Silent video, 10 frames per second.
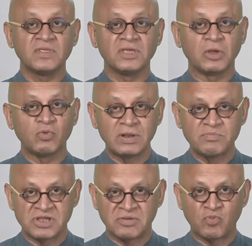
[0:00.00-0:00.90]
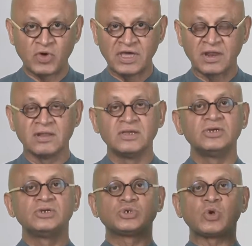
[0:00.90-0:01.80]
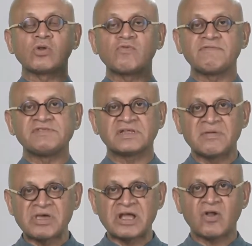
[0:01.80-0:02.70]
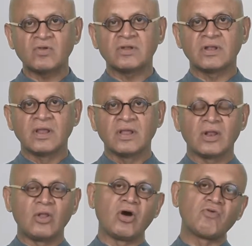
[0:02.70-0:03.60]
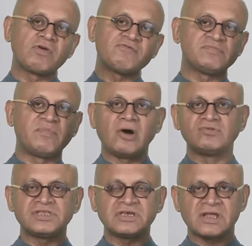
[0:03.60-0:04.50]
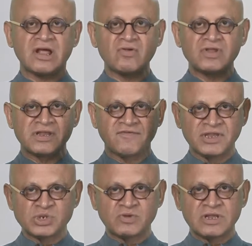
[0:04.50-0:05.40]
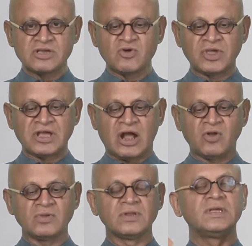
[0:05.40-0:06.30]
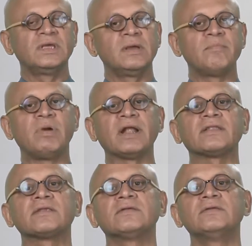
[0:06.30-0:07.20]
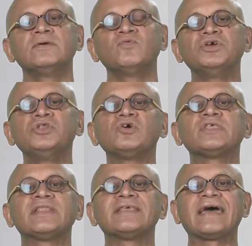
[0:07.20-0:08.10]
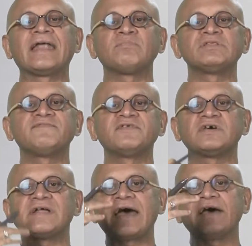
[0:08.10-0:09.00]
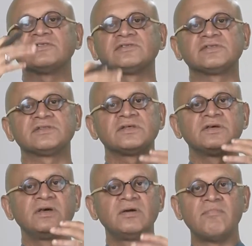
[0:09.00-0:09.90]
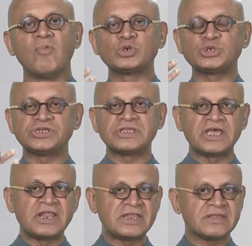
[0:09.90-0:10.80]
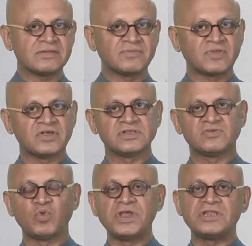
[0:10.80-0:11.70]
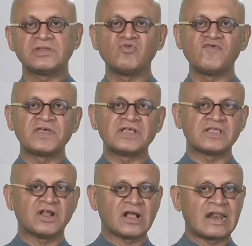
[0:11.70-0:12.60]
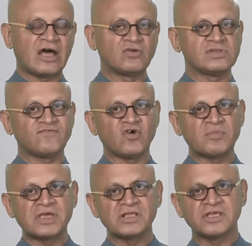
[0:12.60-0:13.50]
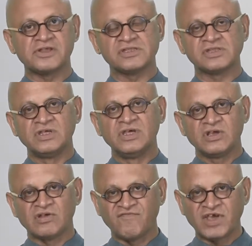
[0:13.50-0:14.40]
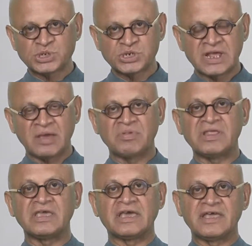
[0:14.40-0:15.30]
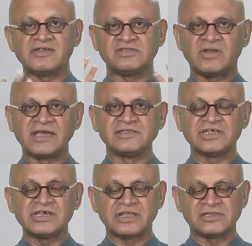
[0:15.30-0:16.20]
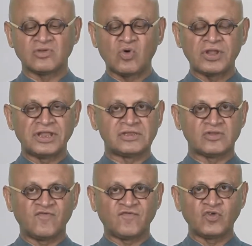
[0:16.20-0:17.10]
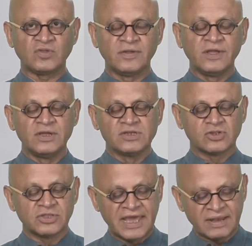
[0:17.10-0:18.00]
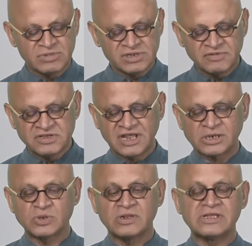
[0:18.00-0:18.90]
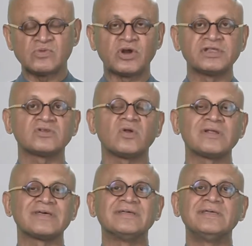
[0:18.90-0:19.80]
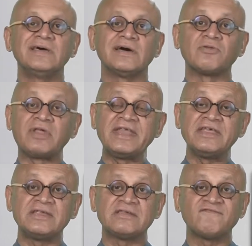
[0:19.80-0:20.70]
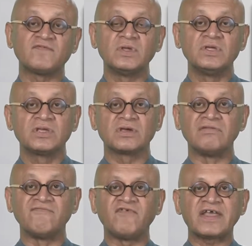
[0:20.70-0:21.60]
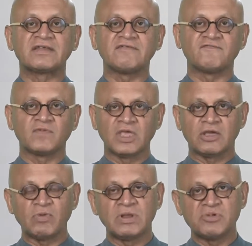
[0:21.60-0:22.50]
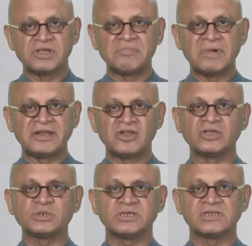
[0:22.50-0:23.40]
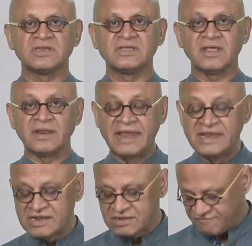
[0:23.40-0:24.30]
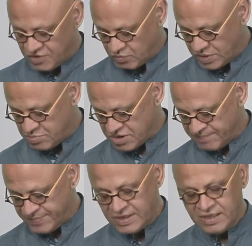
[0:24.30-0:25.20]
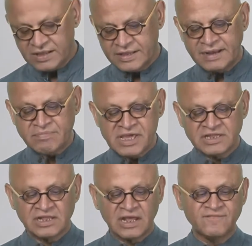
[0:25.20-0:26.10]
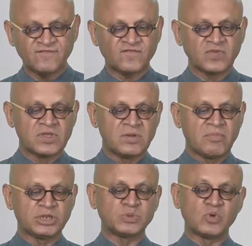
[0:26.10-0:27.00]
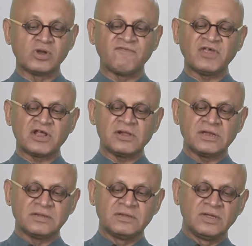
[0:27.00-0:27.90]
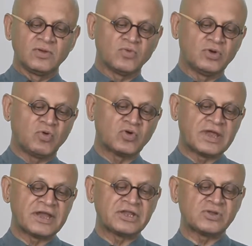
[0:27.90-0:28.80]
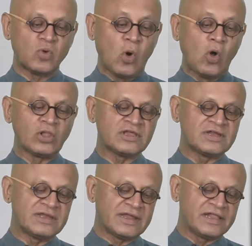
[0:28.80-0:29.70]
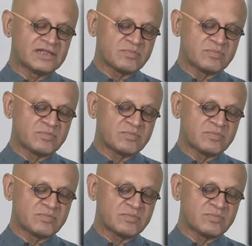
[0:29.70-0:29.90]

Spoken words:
equilibrium, where short wave is coming out, long wave is bouncing around and eventually going out. But we know that the atmosphere has motion in it. There is winds moving, there are clouds forming, there is convection happening, air is rising and so on and so forth. So, the atmosphere is actually in what is called a radiative convective equilibrium and not just a radiative equilibrium. That makes life much more difficult. We will not get into all the details,